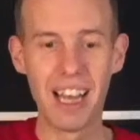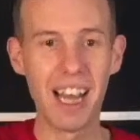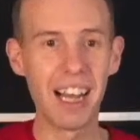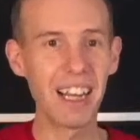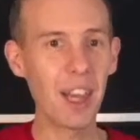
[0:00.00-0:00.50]

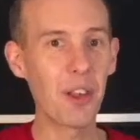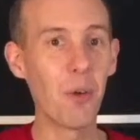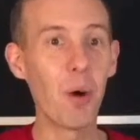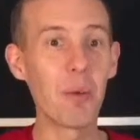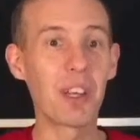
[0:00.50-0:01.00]
And I thought
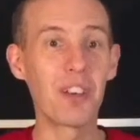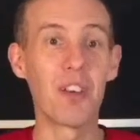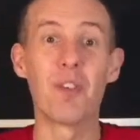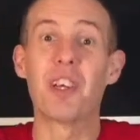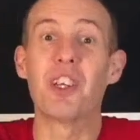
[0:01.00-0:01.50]
what we could do,
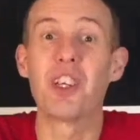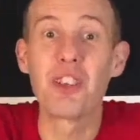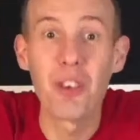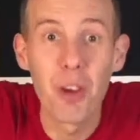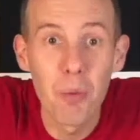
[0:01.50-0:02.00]
if we could just
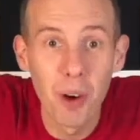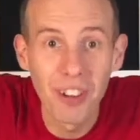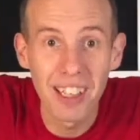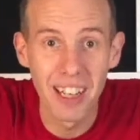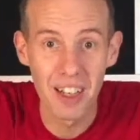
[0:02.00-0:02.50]
do it in one
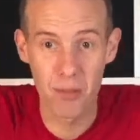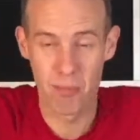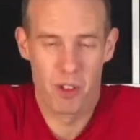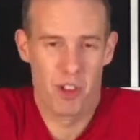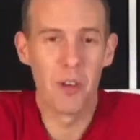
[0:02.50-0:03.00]
glass,
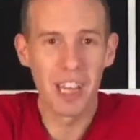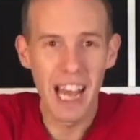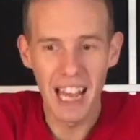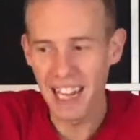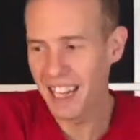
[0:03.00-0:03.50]
it's
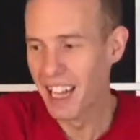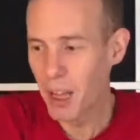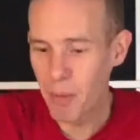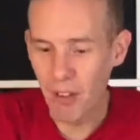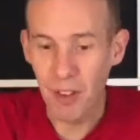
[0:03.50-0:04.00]
okay,
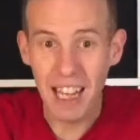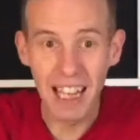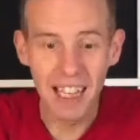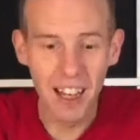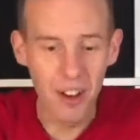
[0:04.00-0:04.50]
but if we get
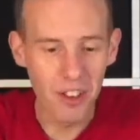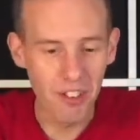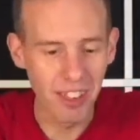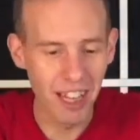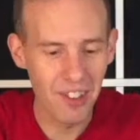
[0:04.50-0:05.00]
loads of
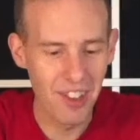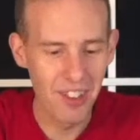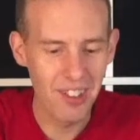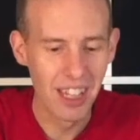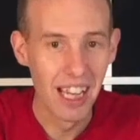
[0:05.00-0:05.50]

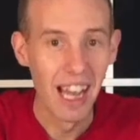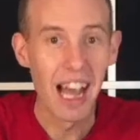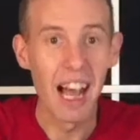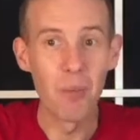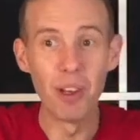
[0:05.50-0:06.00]
glasses
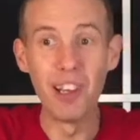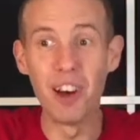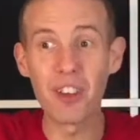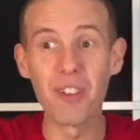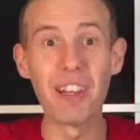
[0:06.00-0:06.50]
with
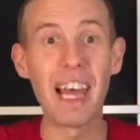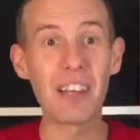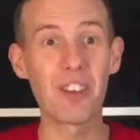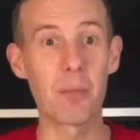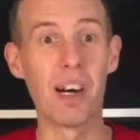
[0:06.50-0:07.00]
lots of
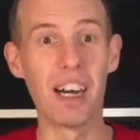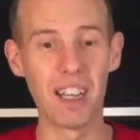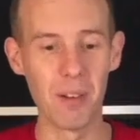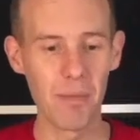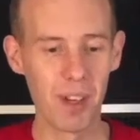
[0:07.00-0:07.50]
letters behind
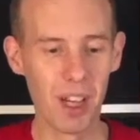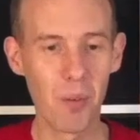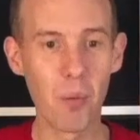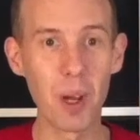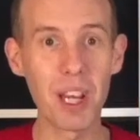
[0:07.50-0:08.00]
them,
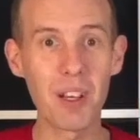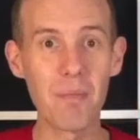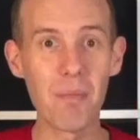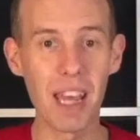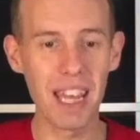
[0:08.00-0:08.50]
we
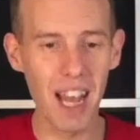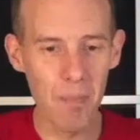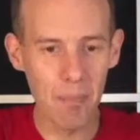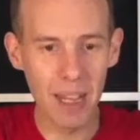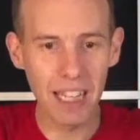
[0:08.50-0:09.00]
can make a
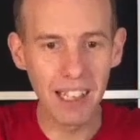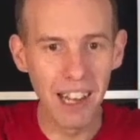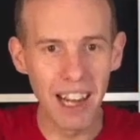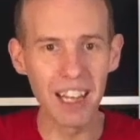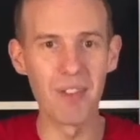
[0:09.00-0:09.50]
big
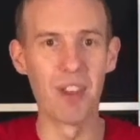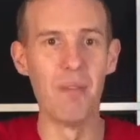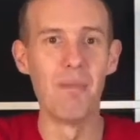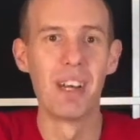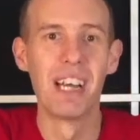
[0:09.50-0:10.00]
line of them